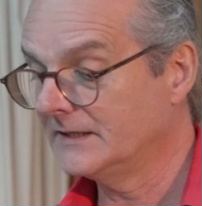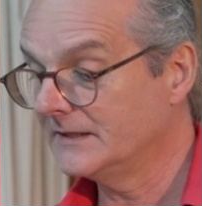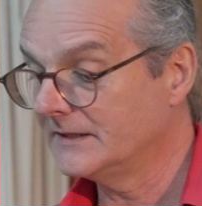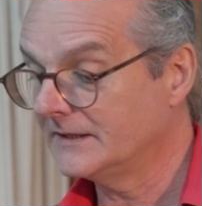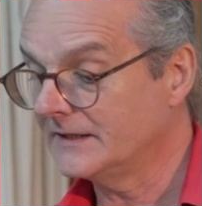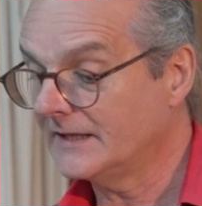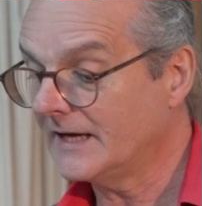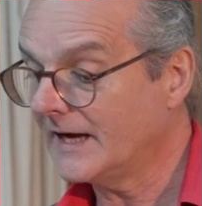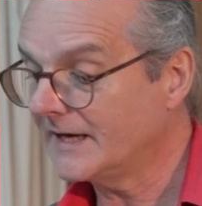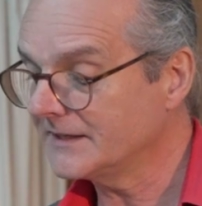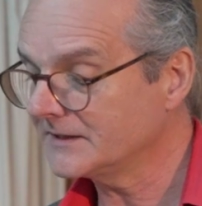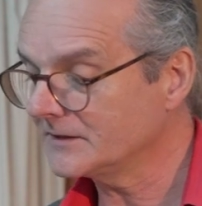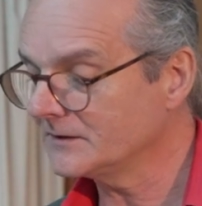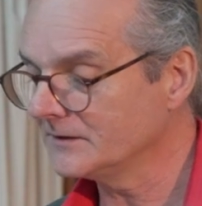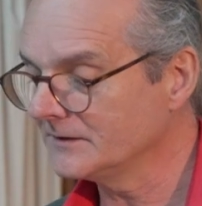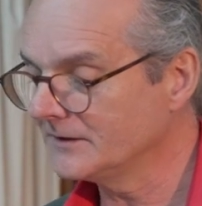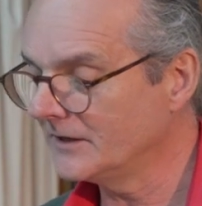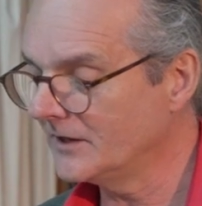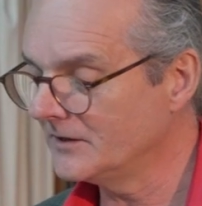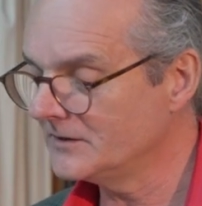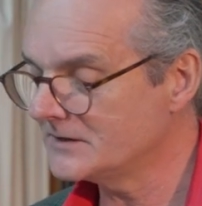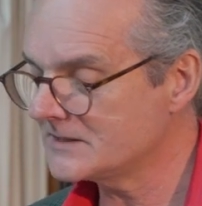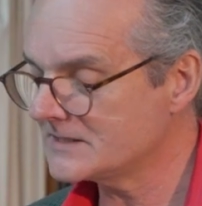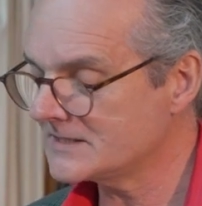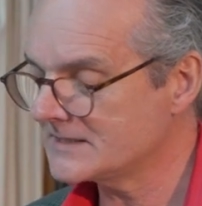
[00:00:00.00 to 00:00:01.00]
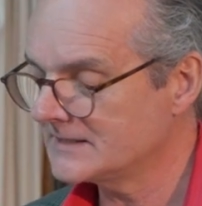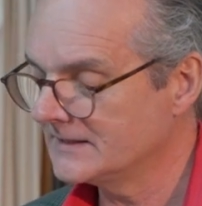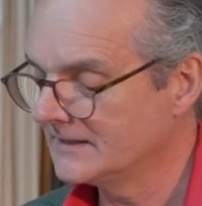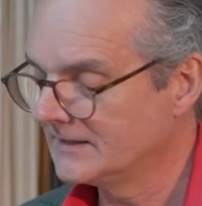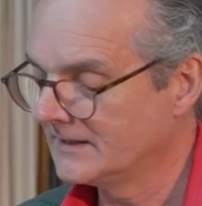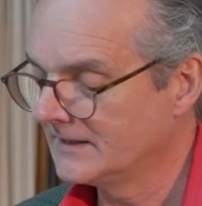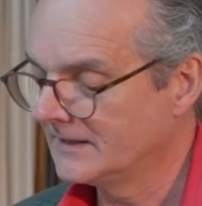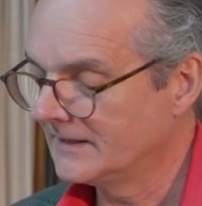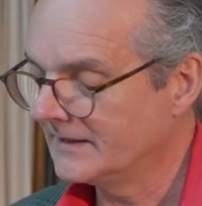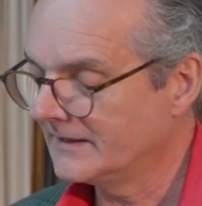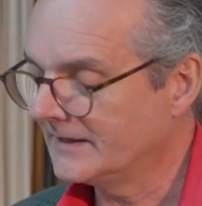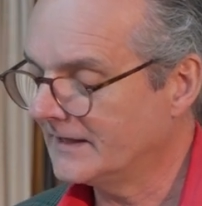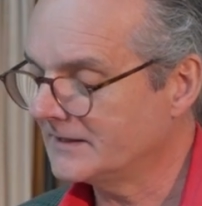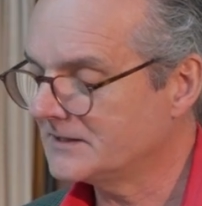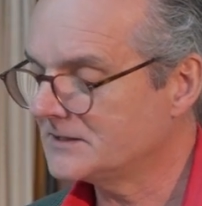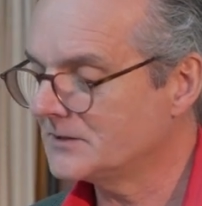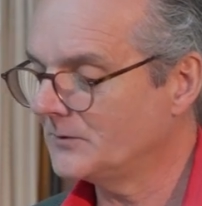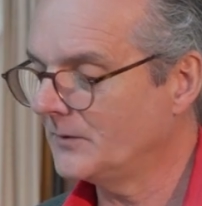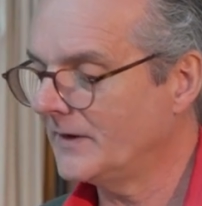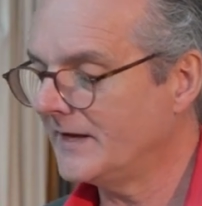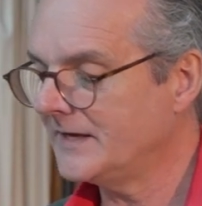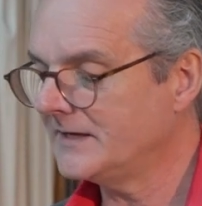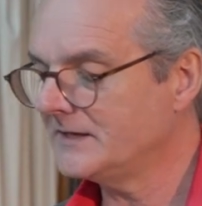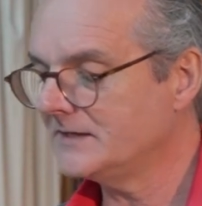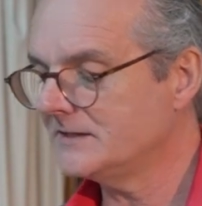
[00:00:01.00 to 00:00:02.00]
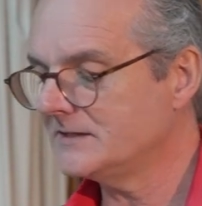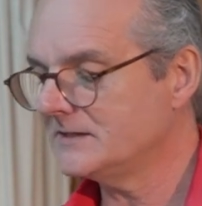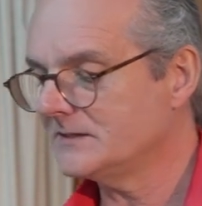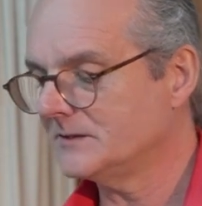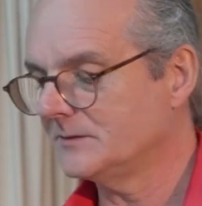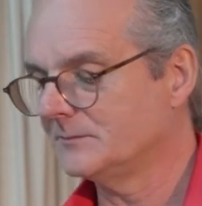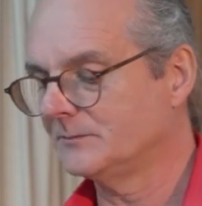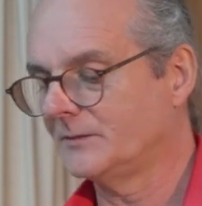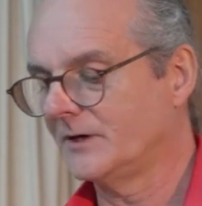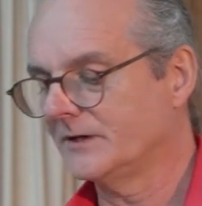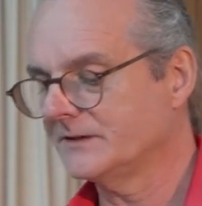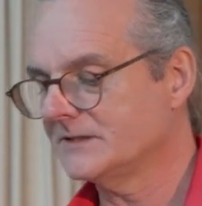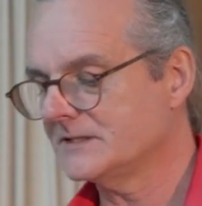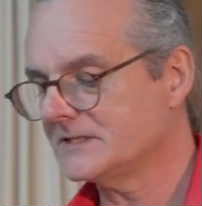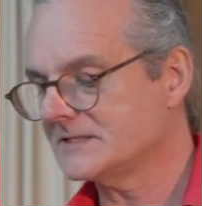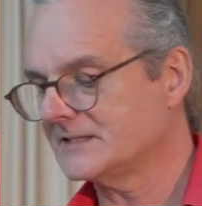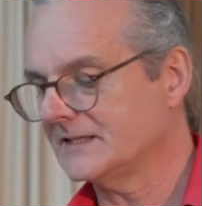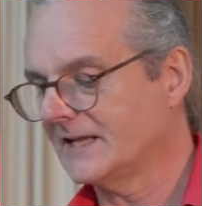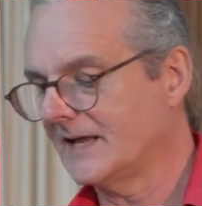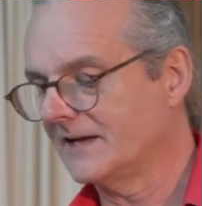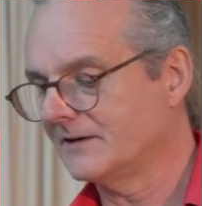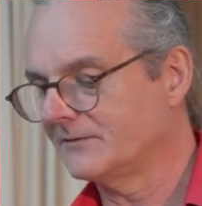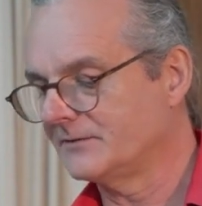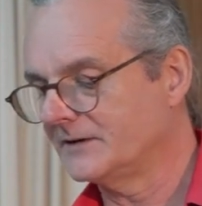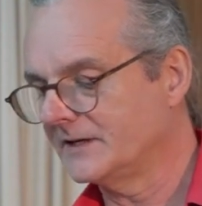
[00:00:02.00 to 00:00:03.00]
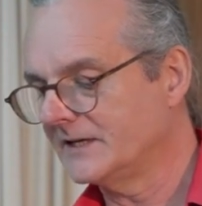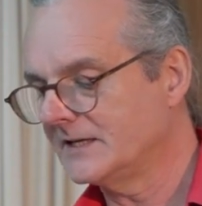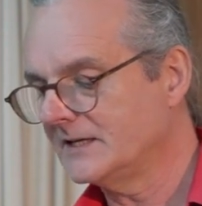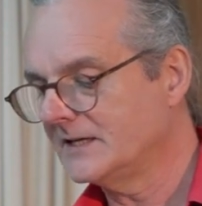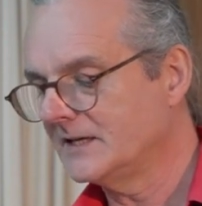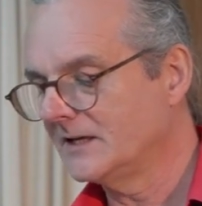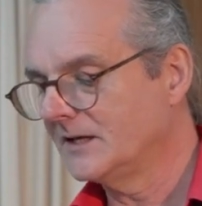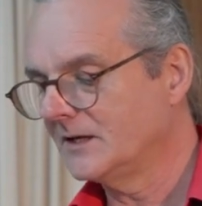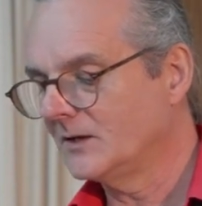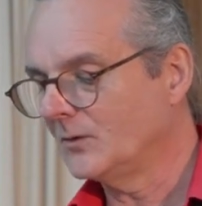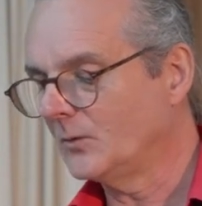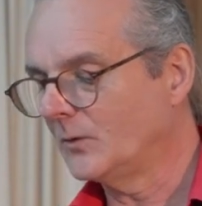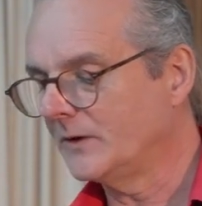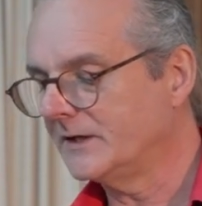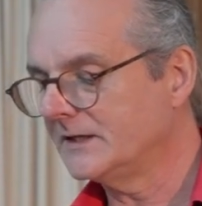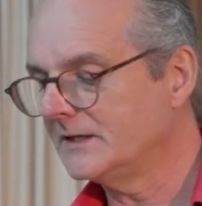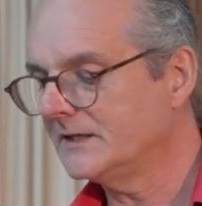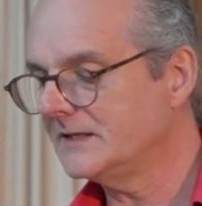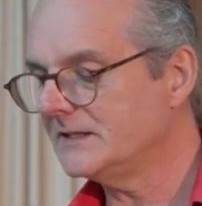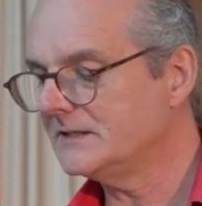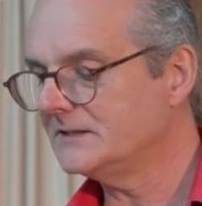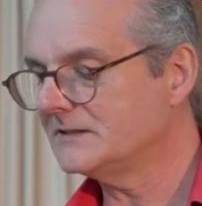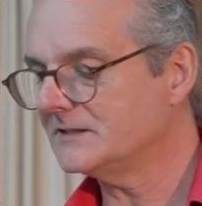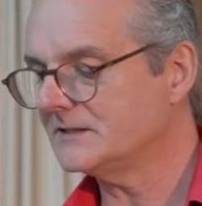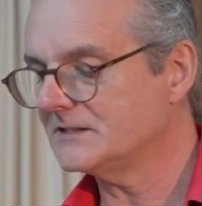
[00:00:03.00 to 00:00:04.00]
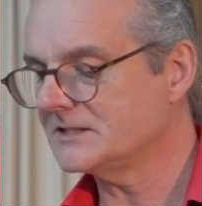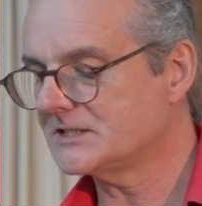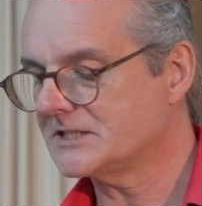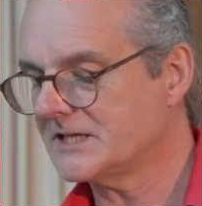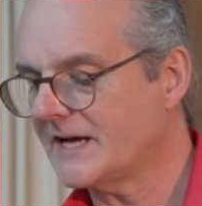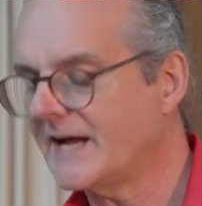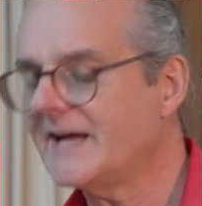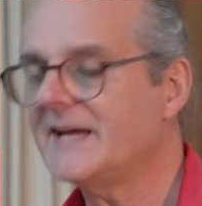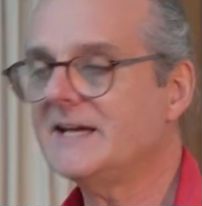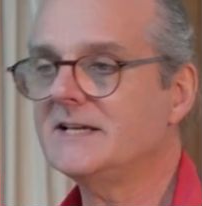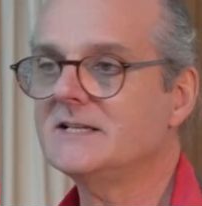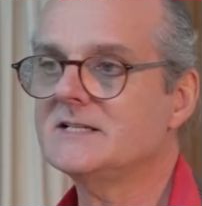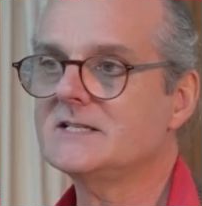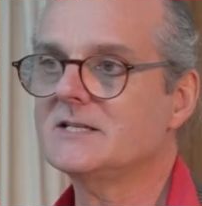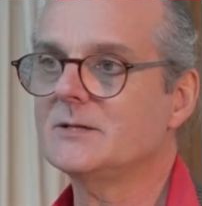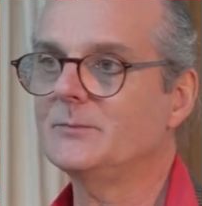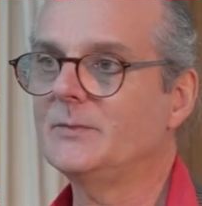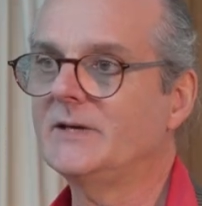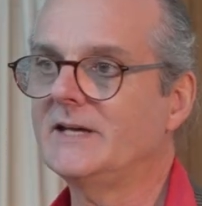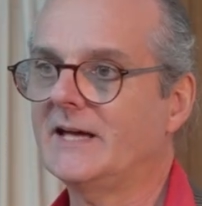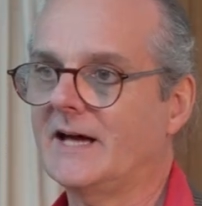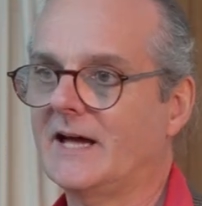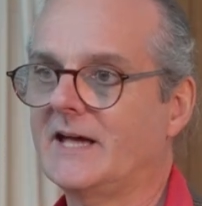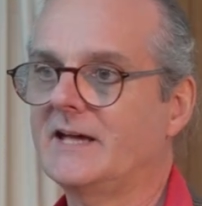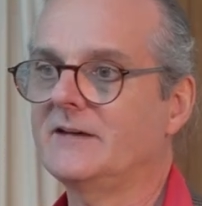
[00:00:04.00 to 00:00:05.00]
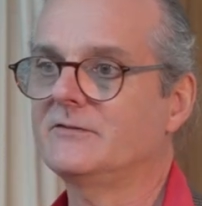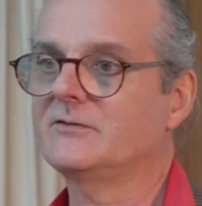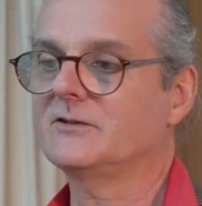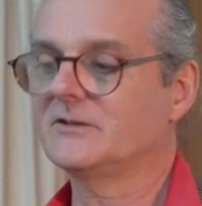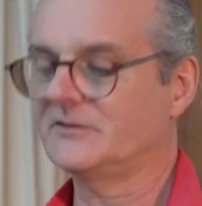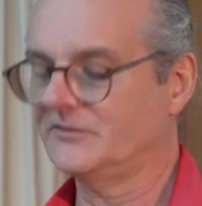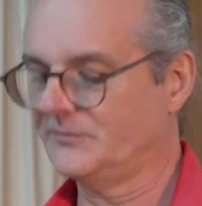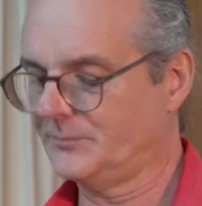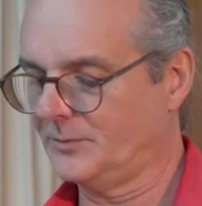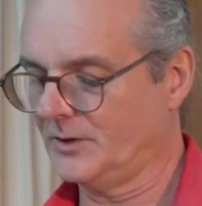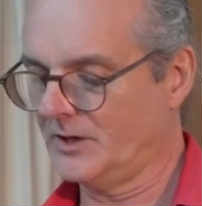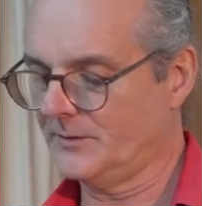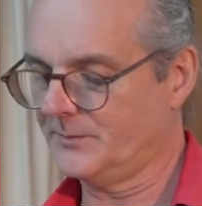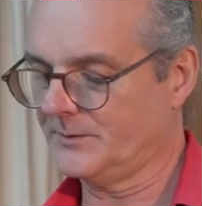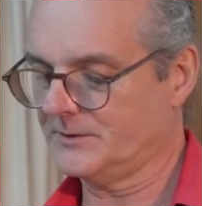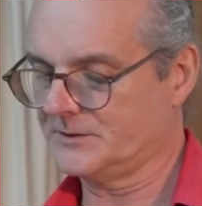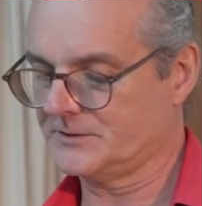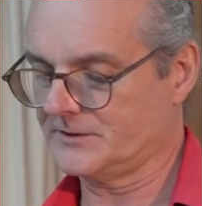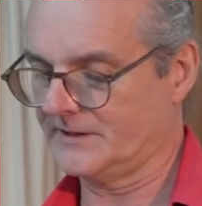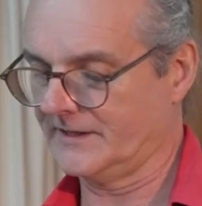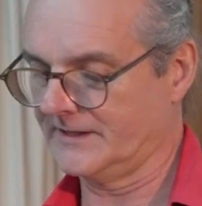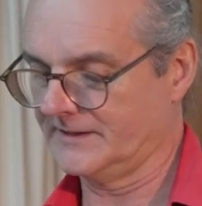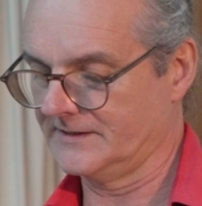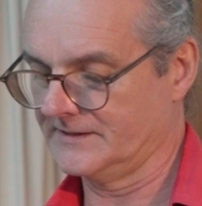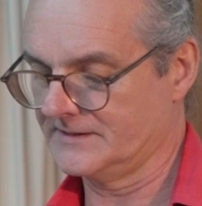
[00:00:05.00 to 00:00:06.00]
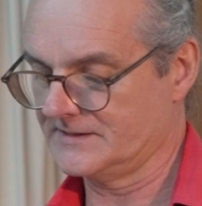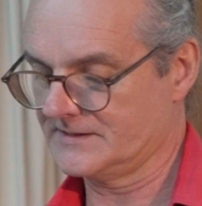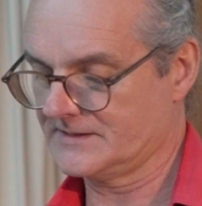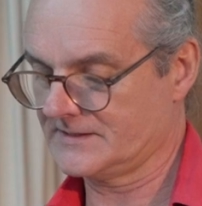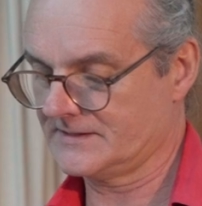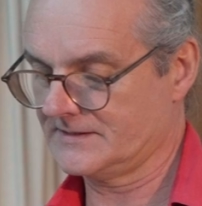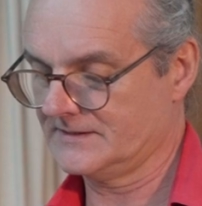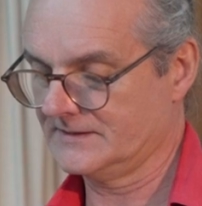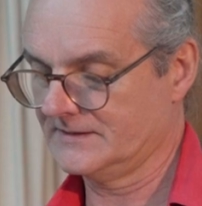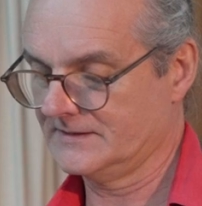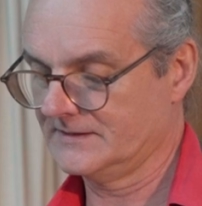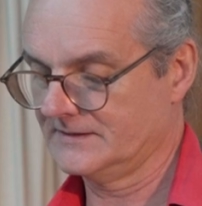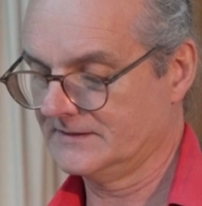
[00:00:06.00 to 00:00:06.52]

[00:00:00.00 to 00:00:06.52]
The article notes that to end modern slavery, we need to change the behaviour of perpetrators.